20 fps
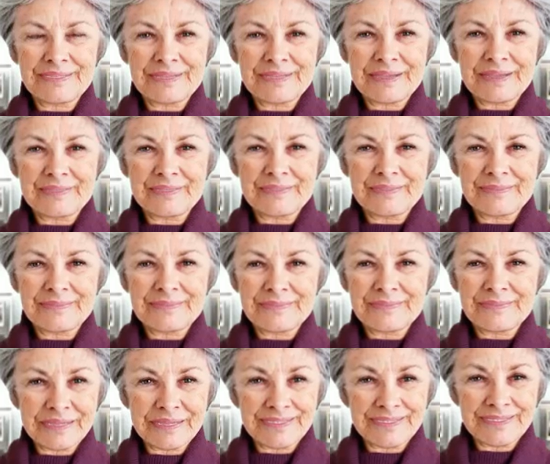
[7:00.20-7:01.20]
ounces,
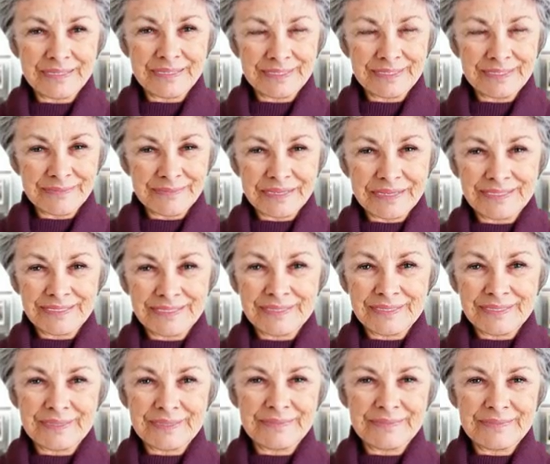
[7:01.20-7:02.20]
second
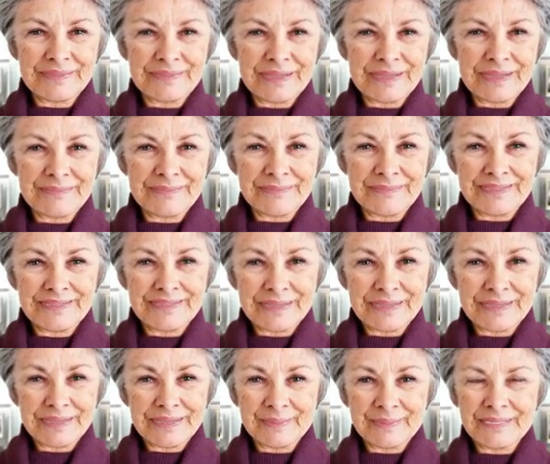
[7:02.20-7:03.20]
trimester, the
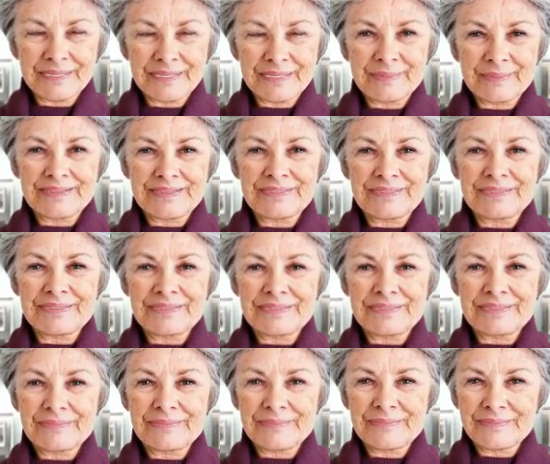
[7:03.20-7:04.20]
baby at 20
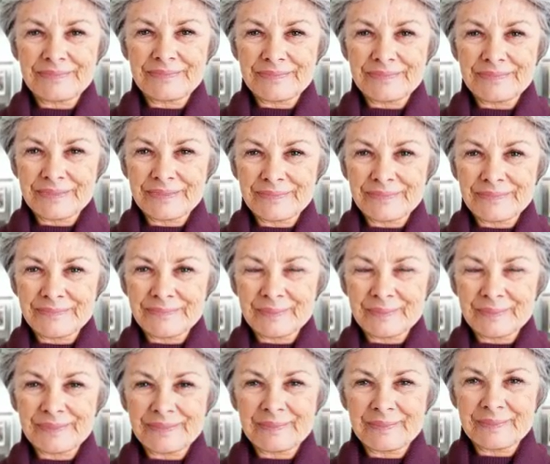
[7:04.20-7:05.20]
weeks. At
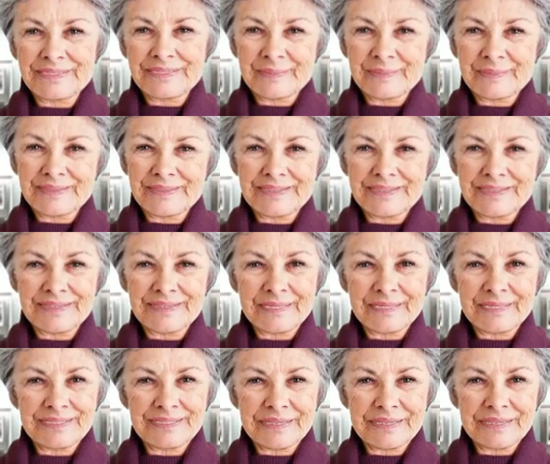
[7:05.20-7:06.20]
about 20 weeks
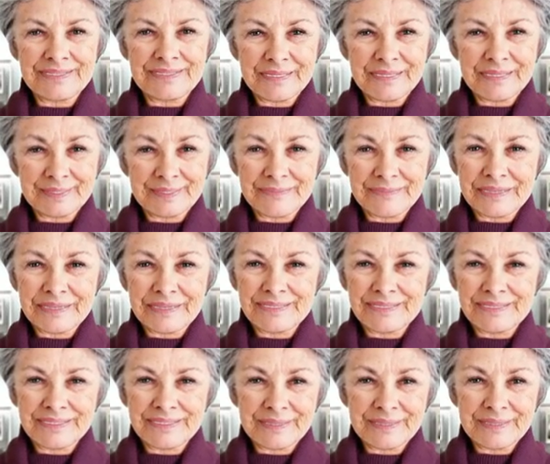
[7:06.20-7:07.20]
in the second
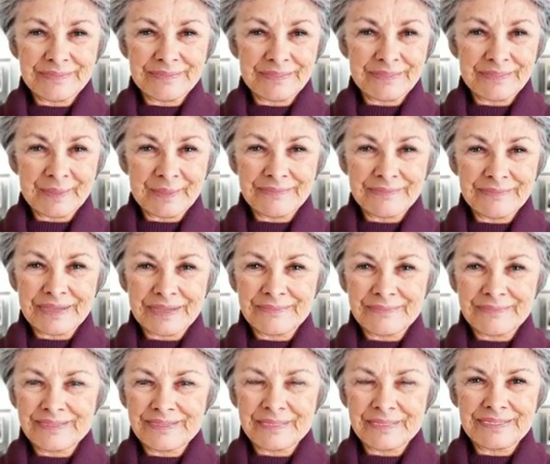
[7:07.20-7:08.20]
trimester, your
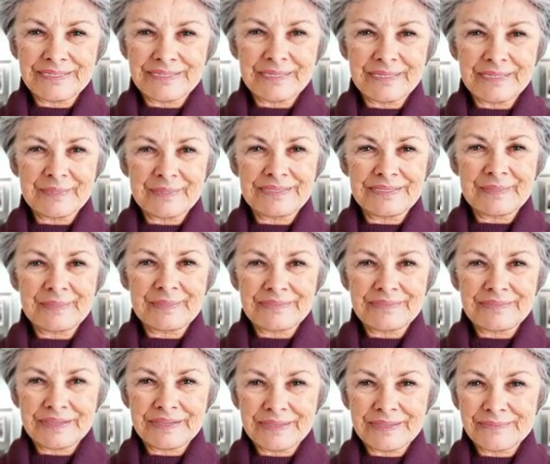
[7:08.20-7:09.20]
baby continues to
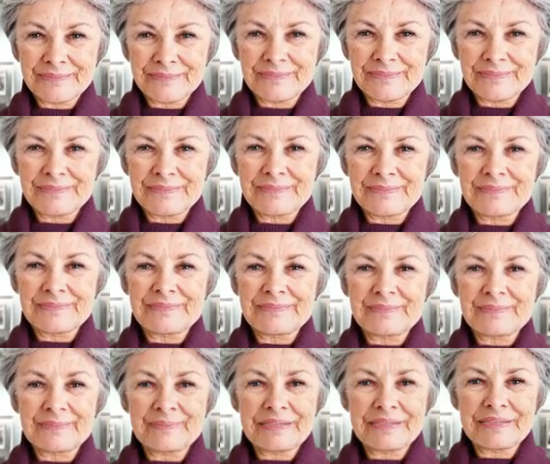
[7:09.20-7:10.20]
develop.
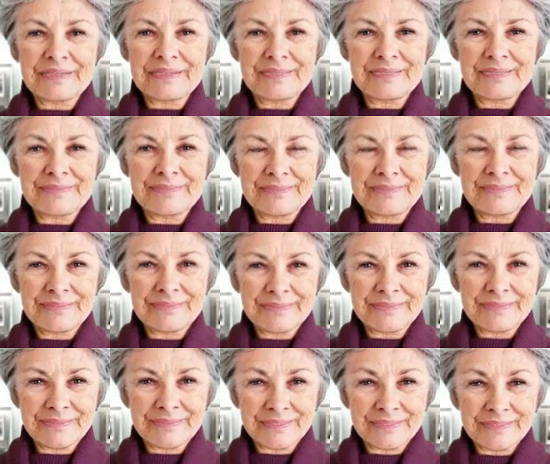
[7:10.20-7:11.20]
1.
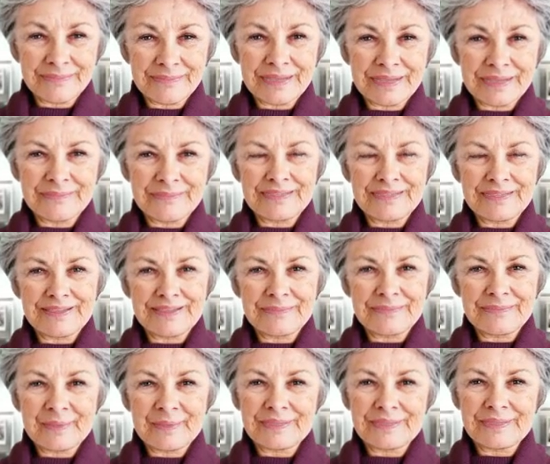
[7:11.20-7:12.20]
Your baby
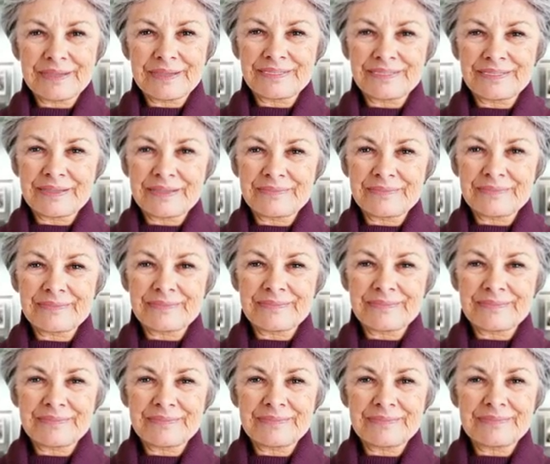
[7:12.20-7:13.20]
is more active.
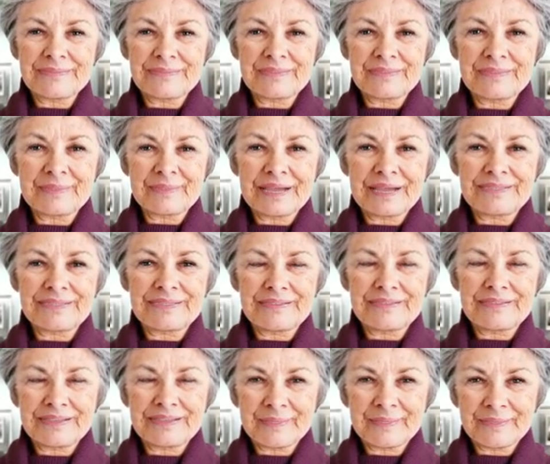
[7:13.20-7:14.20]
You might
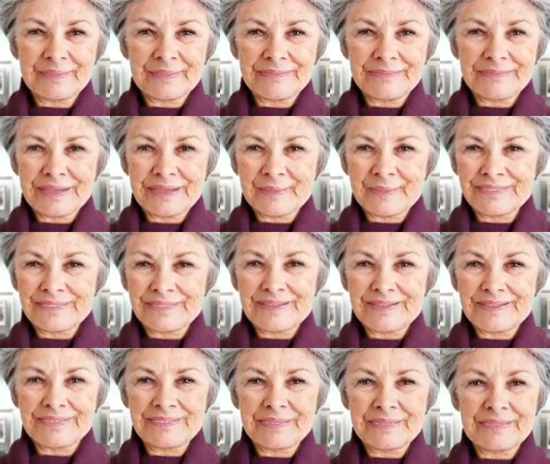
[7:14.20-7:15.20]
feel movement or
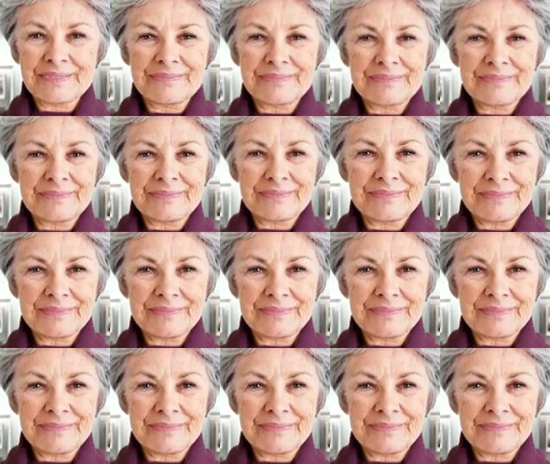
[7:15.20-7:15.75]
kicking.